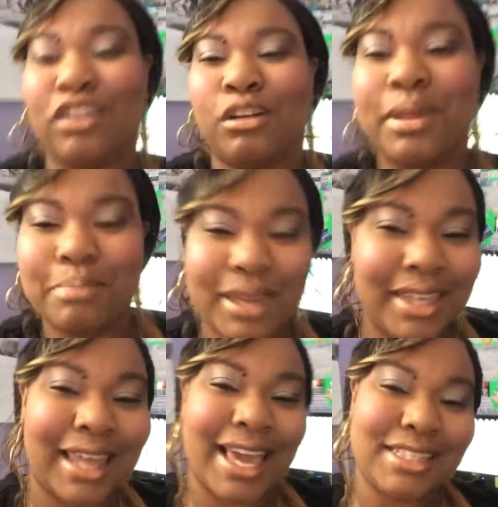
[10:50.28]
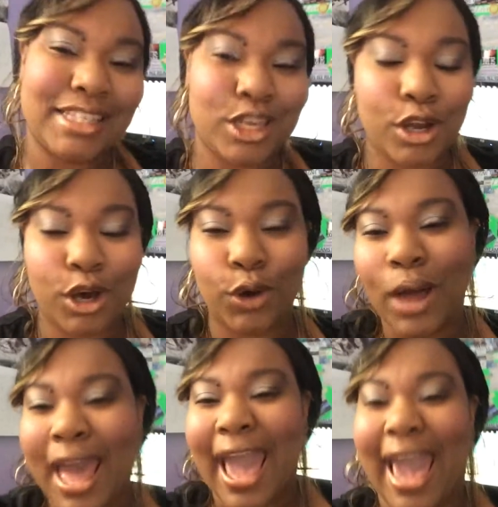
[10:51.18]
a little bit, being lazy, you know,
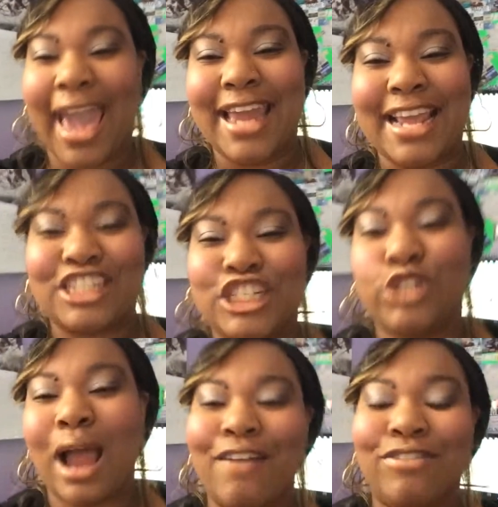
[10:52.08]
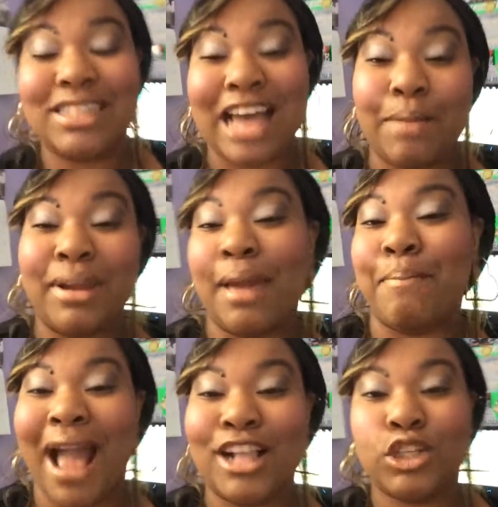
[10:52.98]
and just traveling. It's time to
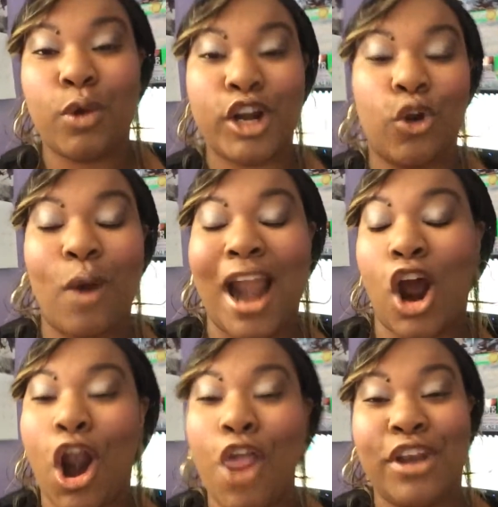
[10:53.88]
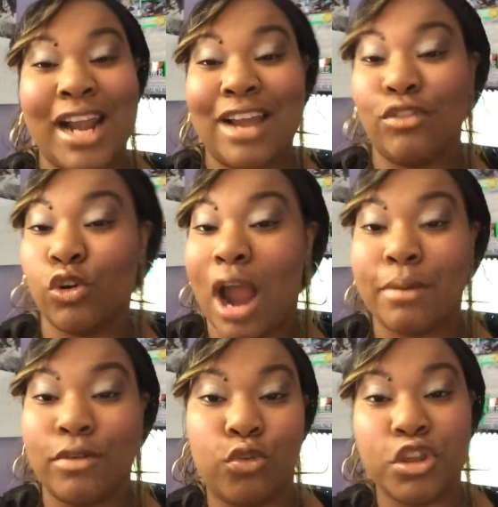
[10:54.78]
get back to work and grind harder than I never
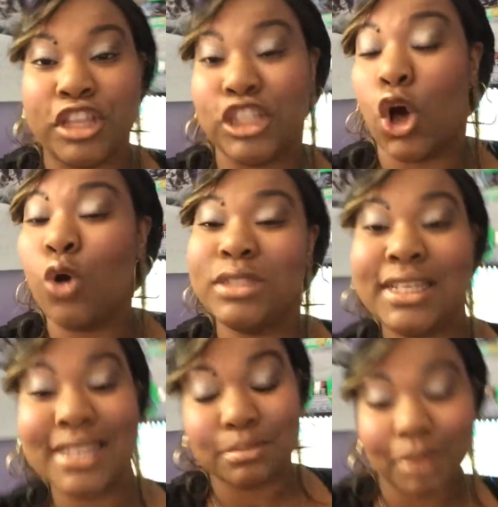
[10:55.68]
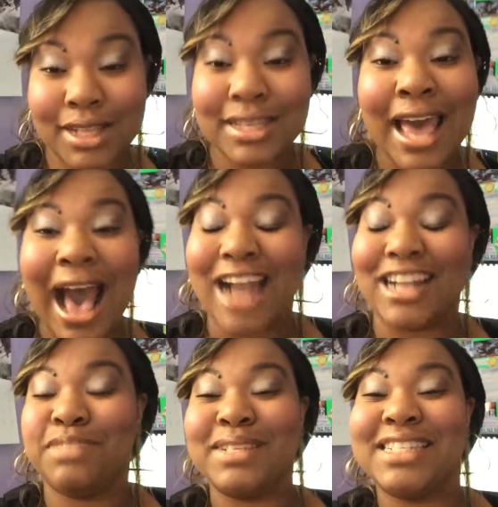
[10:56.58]
grind before. These whole 6 months, I
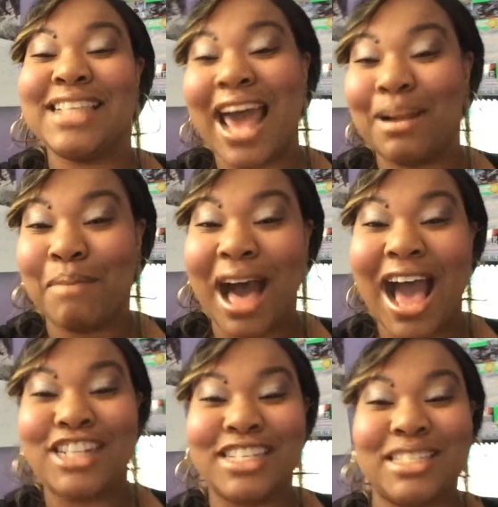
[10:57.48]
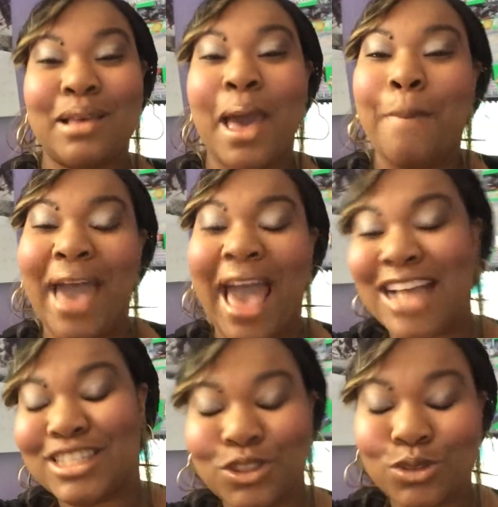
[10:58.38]
just been sliding by, just
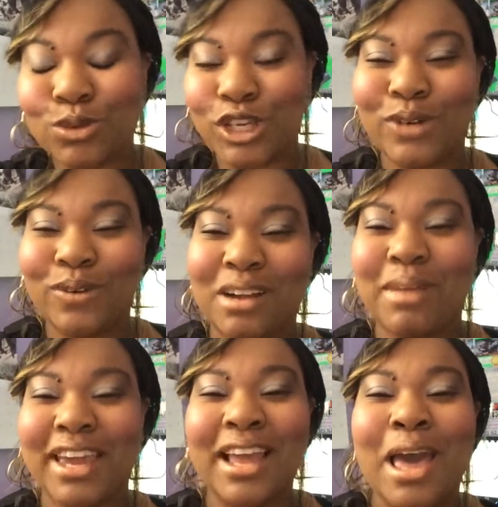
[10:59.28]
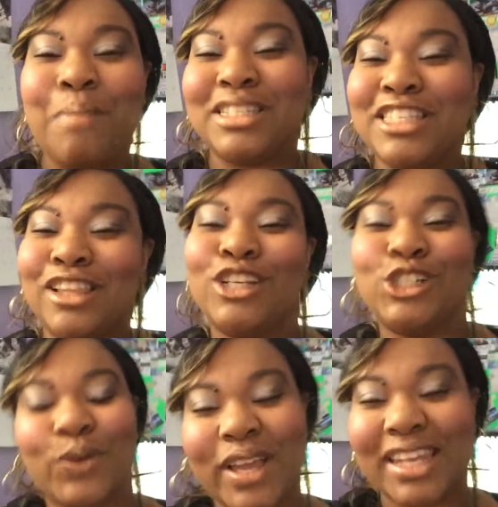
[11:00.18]
passing through, you know what I mean, but still
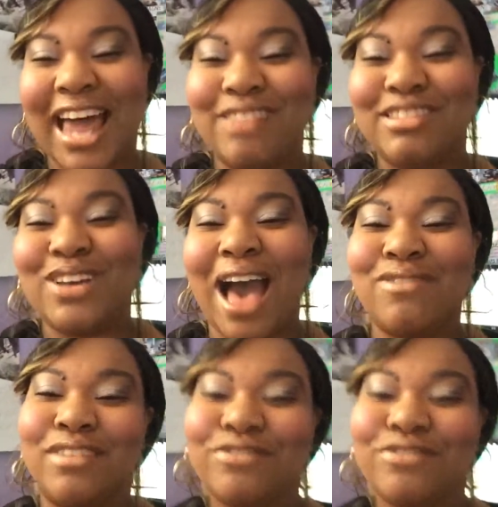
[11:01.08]
enjoying life, still having